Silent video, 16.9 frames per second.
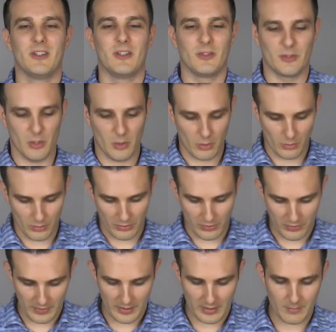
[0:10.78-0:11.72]
So
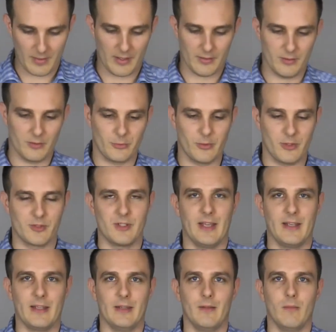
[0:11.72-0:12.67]
think about this for a
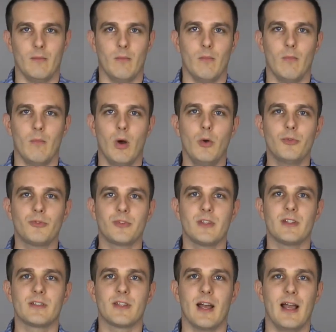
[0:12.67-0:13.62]
second. Most
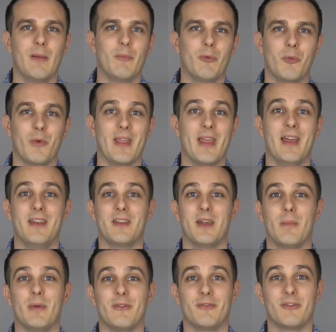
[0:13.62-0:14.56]
of the time when we end
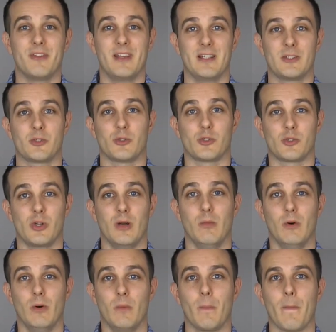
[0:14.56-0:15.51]
up in financial
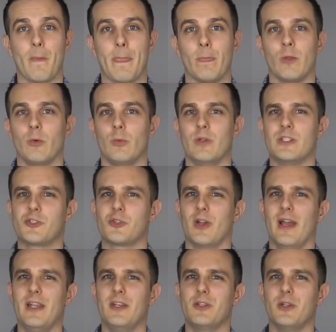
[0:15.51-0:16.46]
trouble, we
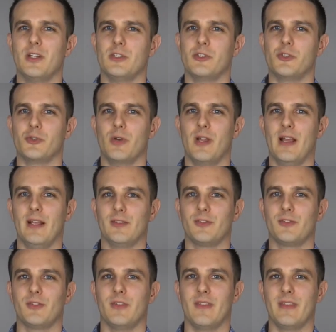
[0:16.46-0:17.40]
try to
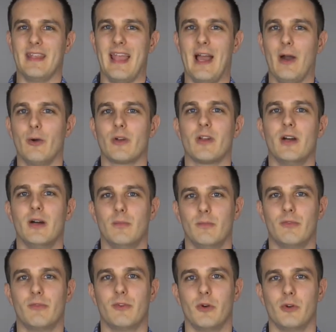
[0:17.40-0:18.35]
address the
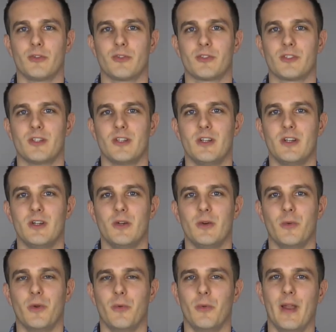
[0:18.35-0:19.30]
outcome first.
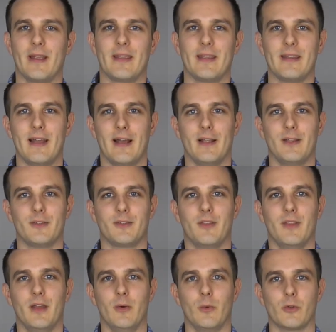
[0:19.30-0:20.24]
We recognize
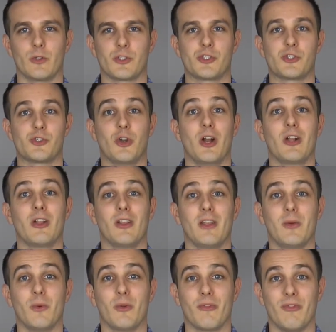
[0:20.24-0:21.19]
that we're
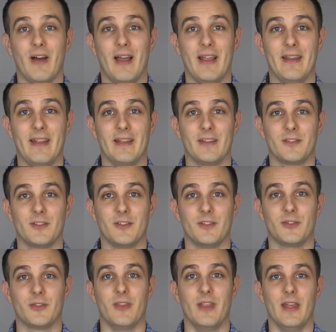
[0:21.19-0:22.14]
struggling with
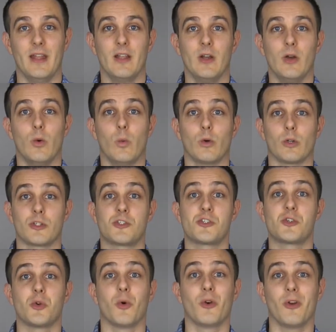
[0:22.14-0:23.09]
finances, that we're
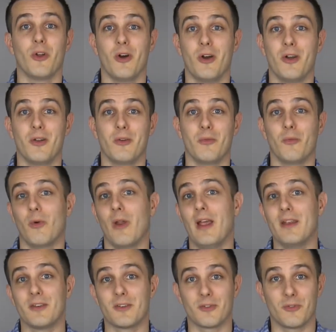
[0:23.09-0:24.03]
short on
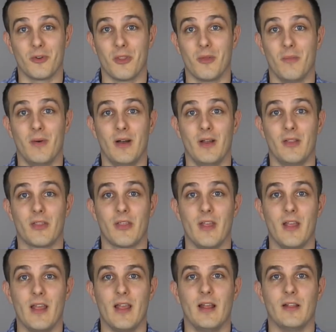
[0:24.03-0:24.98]
rent for the month.
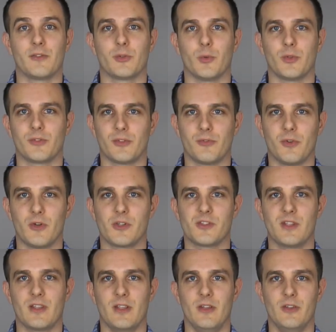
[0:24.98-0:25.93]
And so what's the
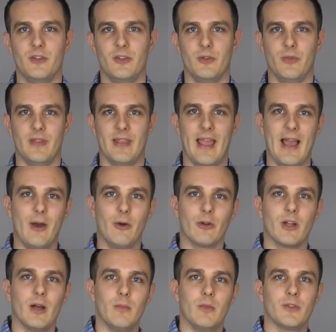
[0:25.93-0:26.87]
first thing that you do? The
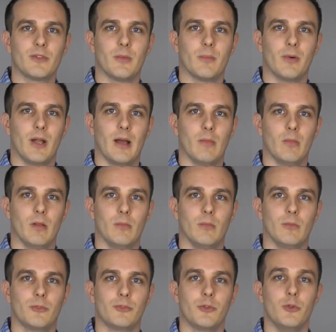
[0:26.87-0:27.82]
outcome is the
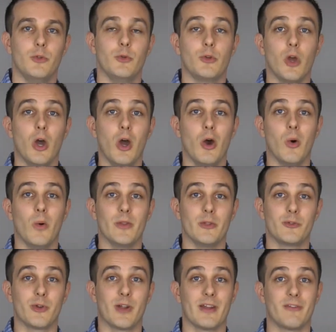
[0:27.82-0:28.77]
problem, so you go and
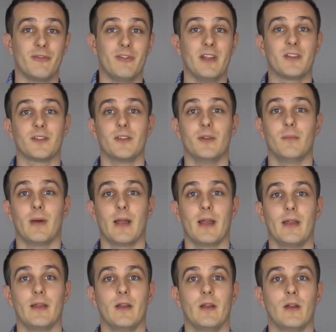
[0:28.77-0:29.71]
you try to fix it
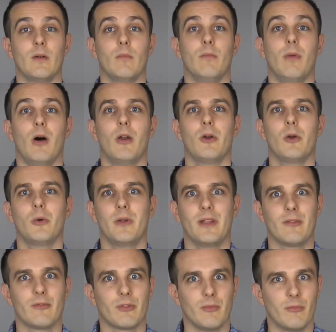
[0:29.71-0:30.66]
by
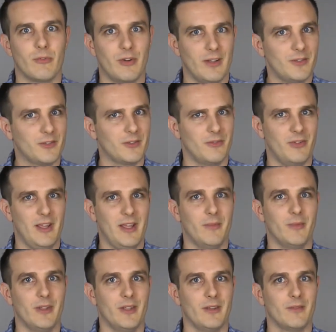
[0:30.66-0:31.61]
borrowing from friends and
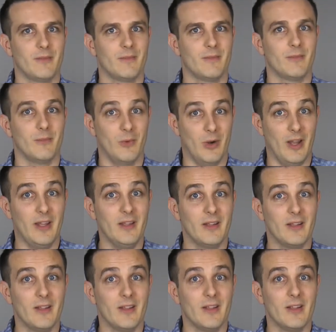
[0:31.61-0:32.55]
family,
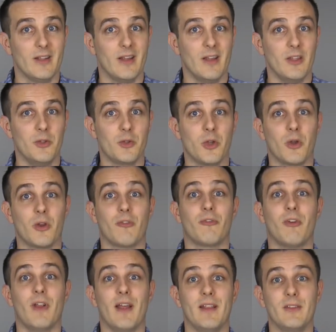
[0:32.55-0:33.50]
right? You go to
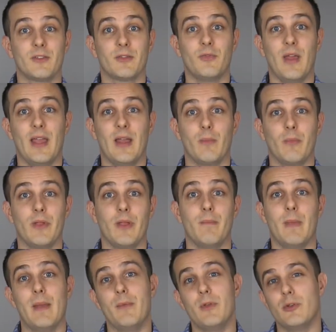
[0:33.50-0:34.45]
friends, family,
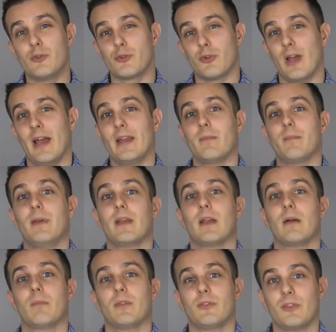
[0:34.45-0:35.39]
maybe you try to pick
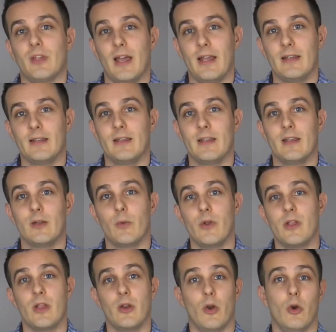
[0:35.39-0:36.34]
up a side gig
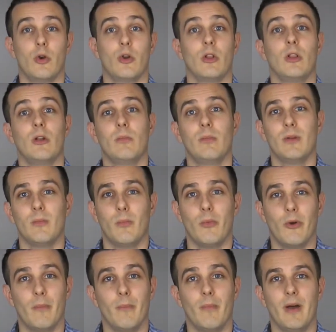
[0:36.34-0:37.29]
where you can earn a little bit
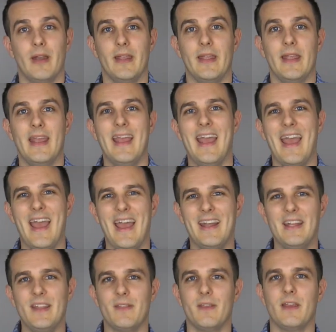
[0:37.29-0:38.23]
more money,
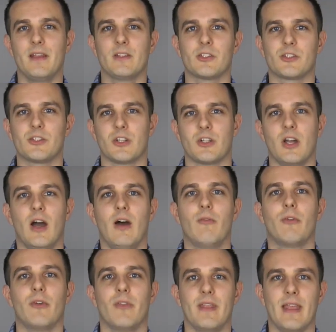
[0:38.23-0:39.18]
anything just to
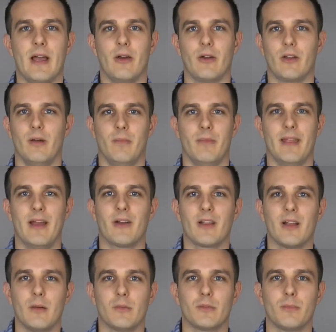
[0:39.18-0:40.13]
cover the outcome. The
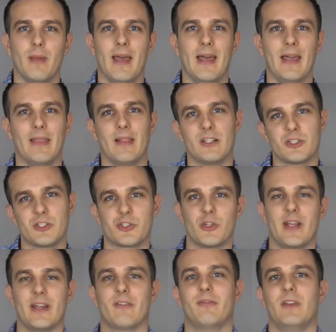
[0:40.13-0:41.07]
outcome's bad, let's just
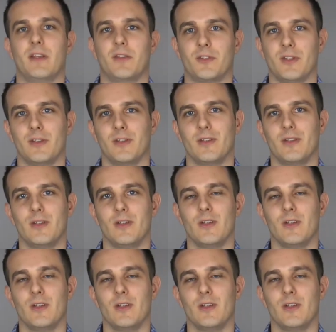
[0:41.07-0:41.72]
try to fix it.